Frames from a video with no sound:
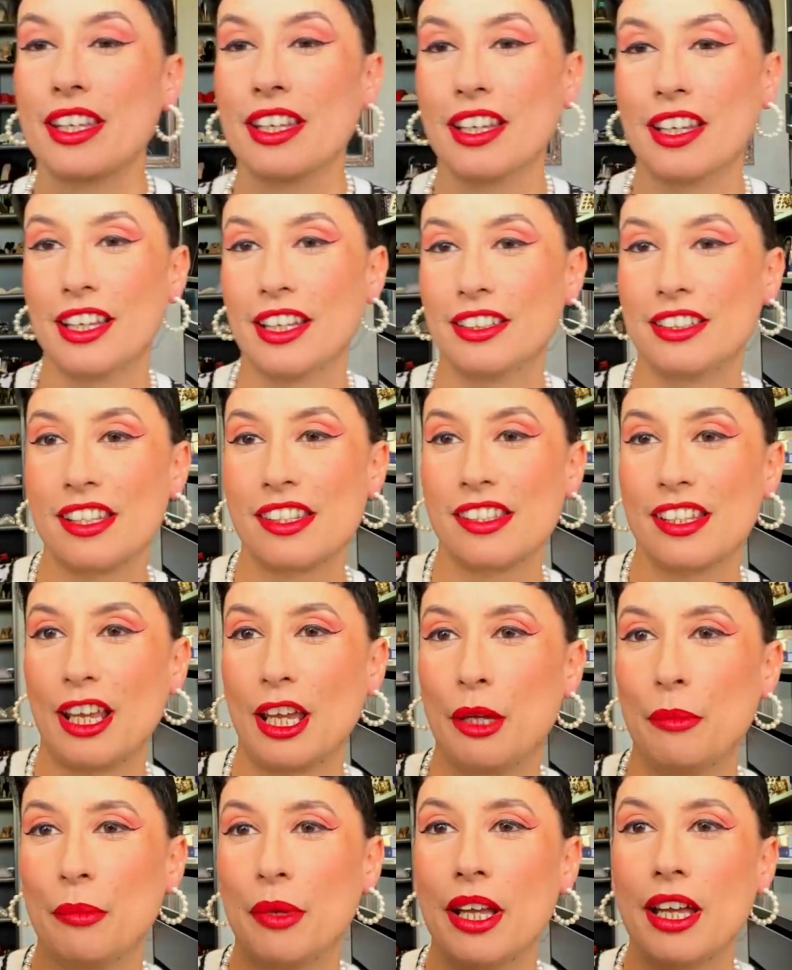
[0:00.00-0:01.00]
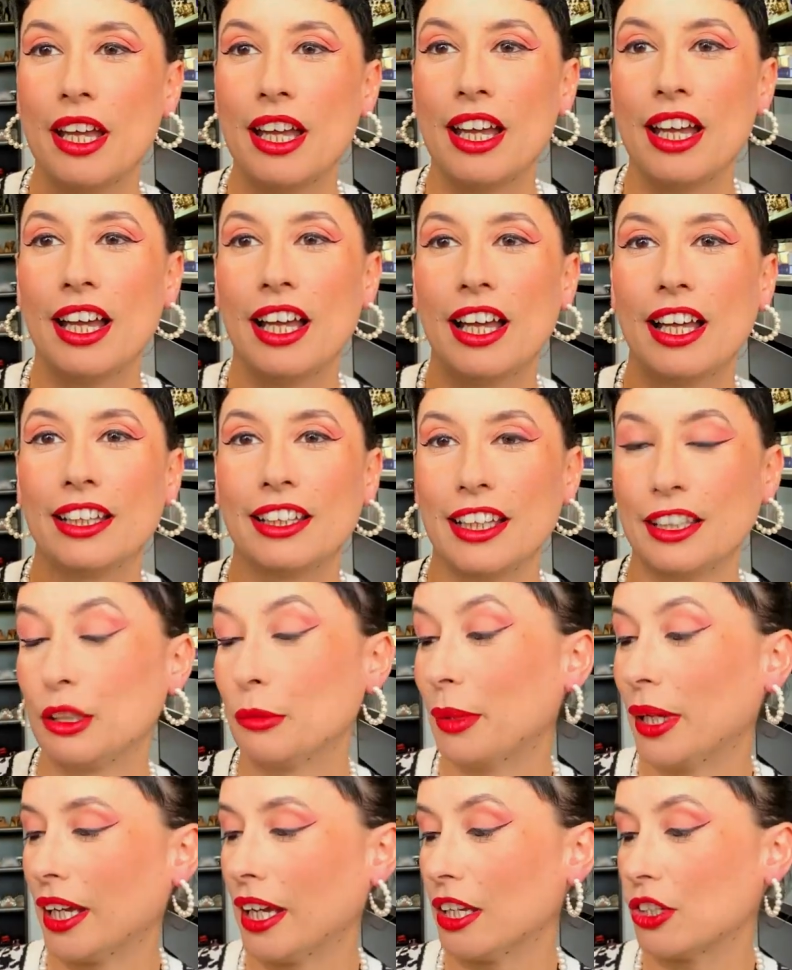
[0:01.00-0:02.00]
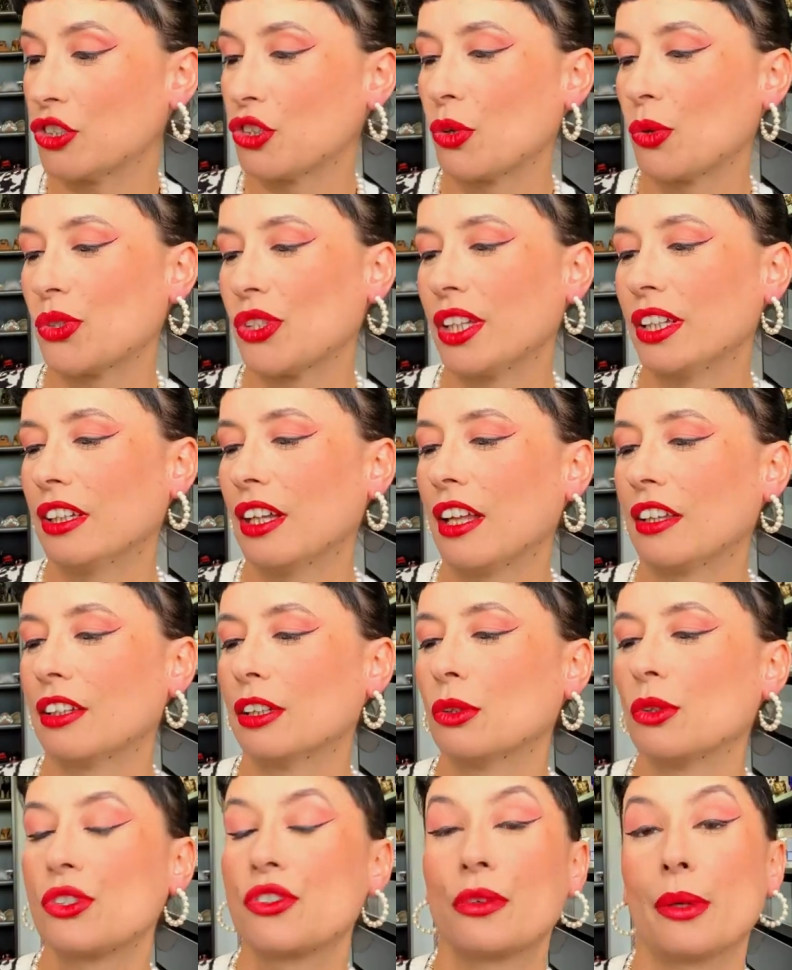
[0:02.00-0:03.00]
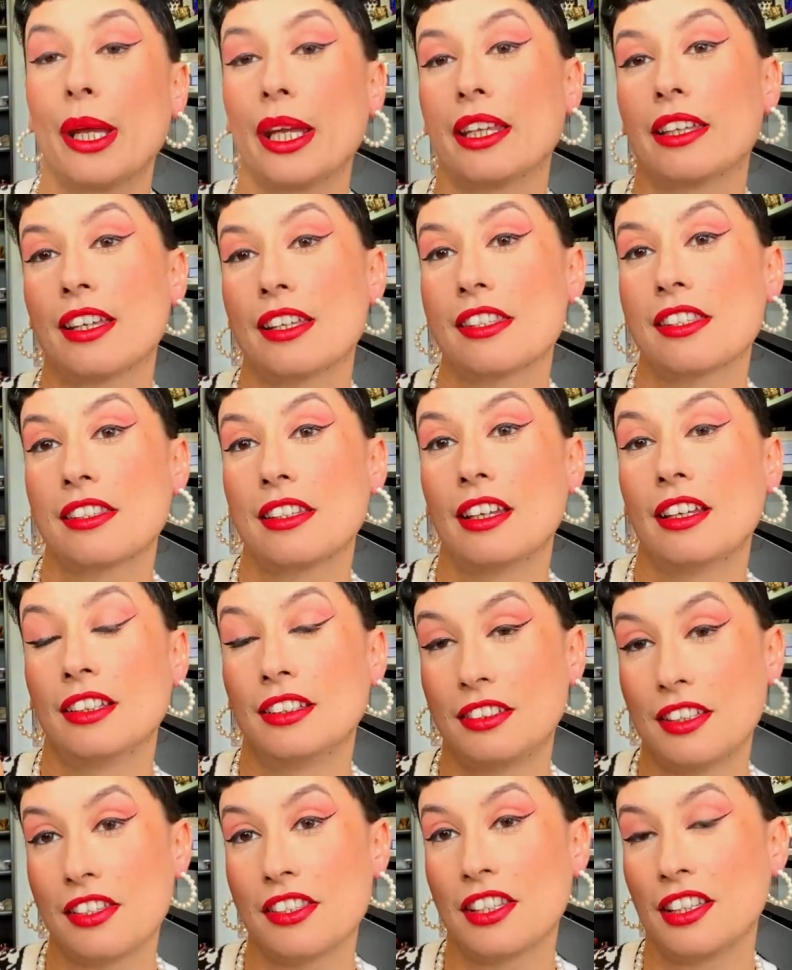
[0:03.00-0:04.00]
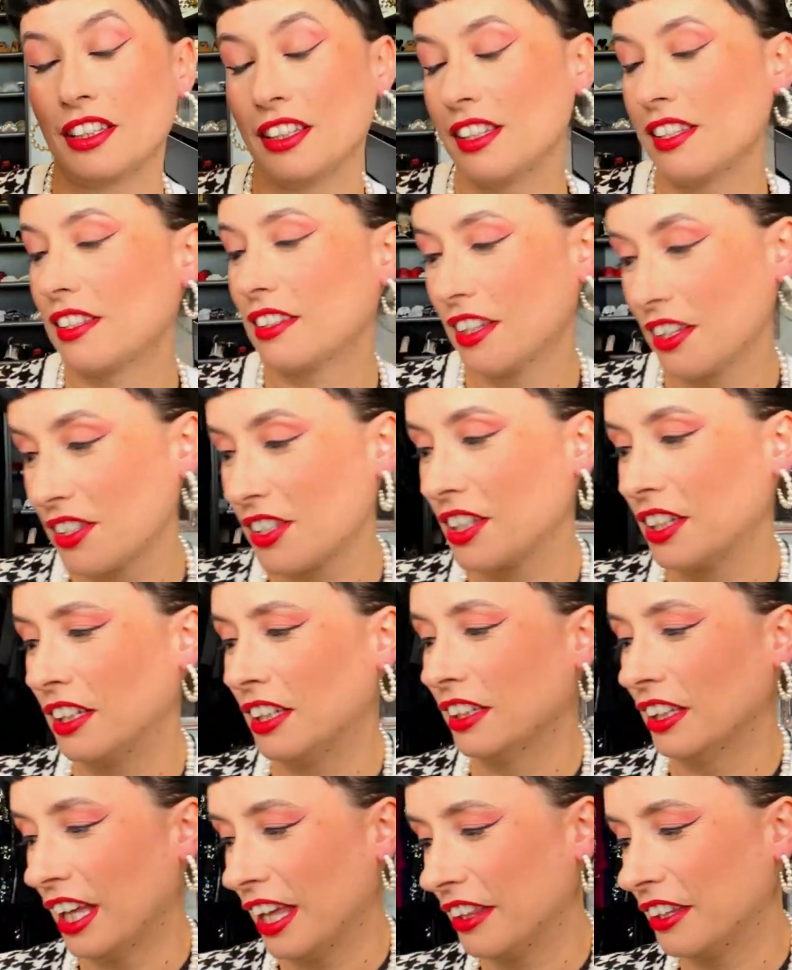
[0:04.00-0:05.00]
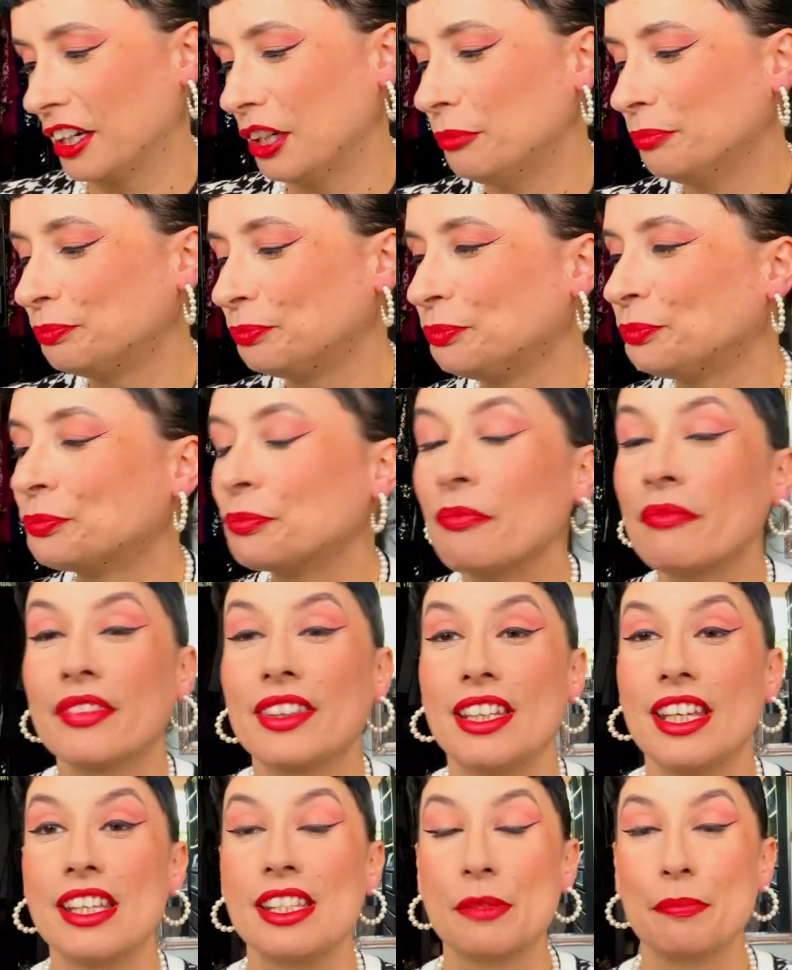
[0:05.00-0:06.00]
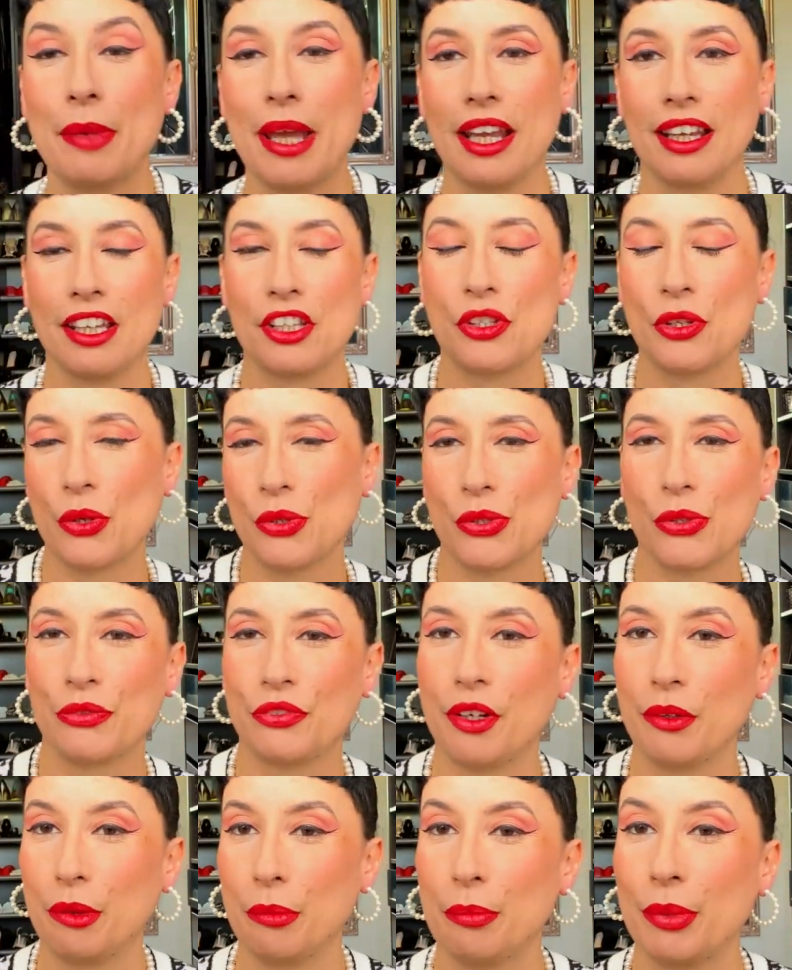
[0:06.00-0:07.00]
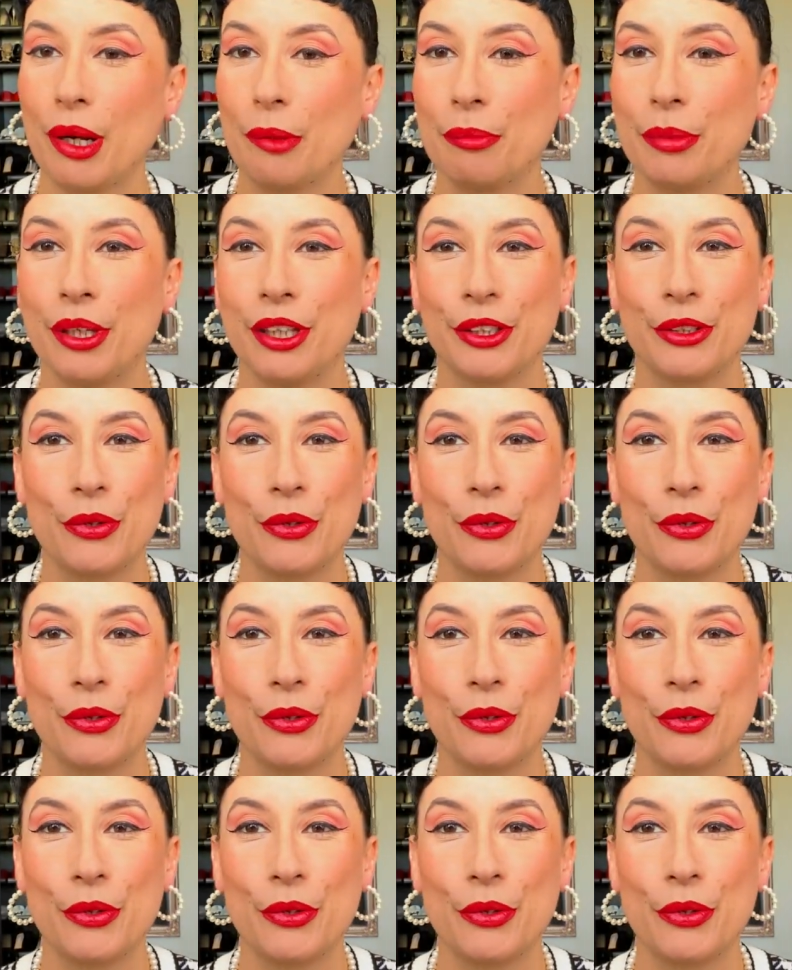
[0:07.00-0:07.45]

uh, the same uh, leather bag I chose in other looks like uh, Tuscany leather. This bag is also very preppy,